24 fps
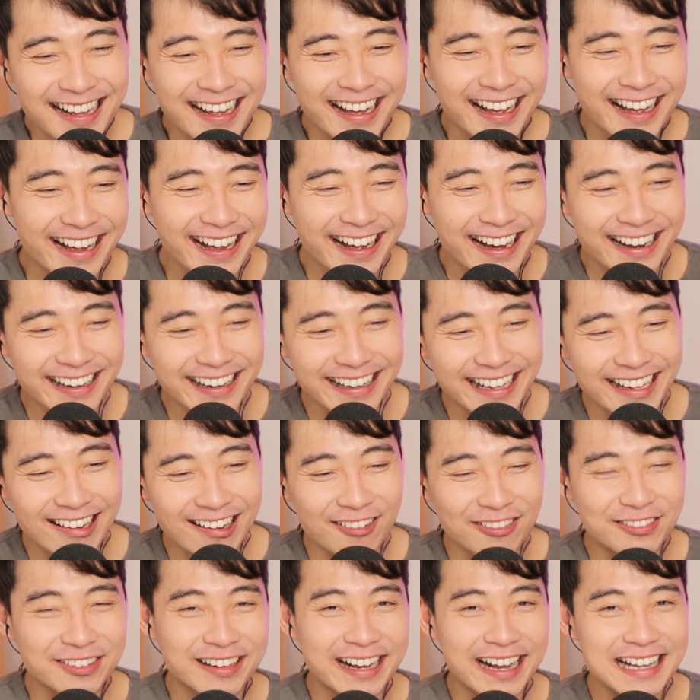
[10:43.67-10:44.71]
Hey, honey,
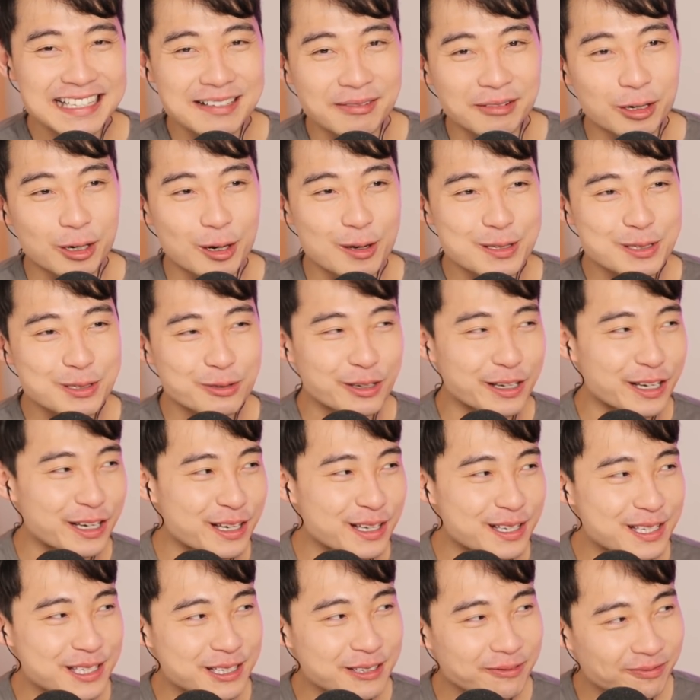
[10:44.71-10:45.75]
off to get some
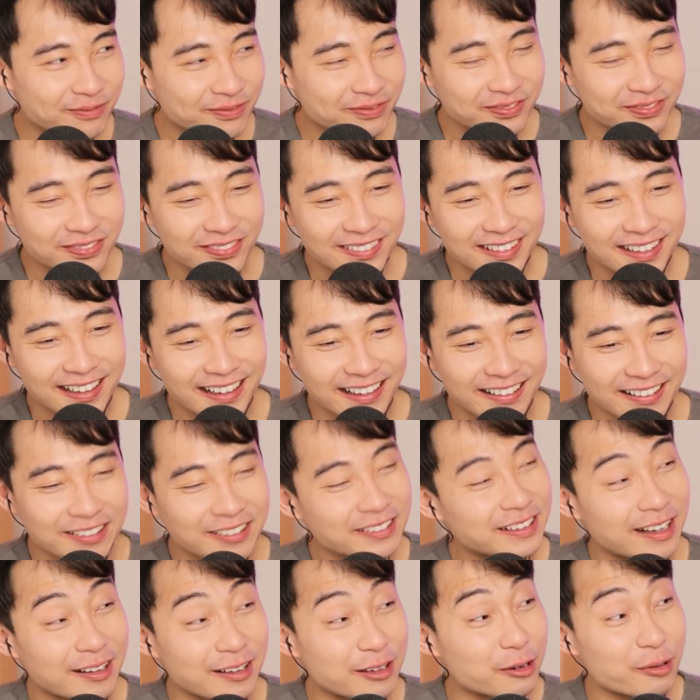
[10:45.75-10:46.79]
groceries. Don't
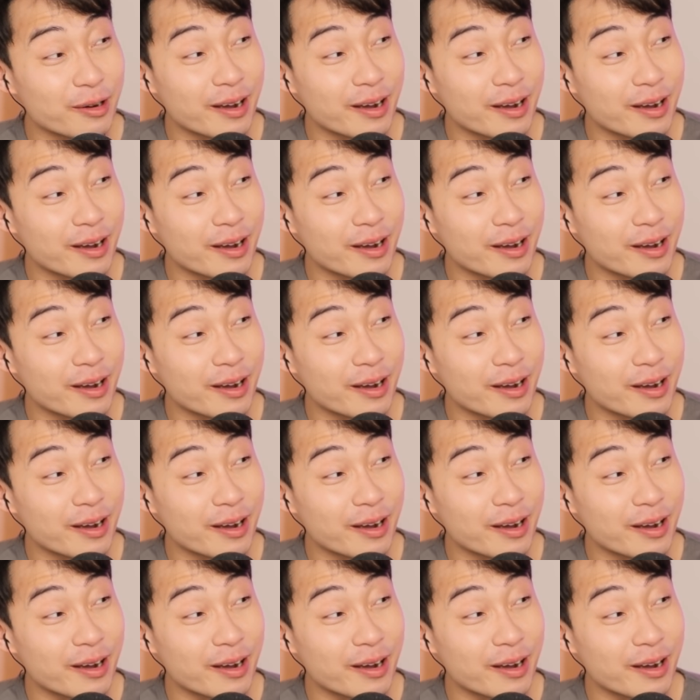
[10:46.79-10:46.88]
tell her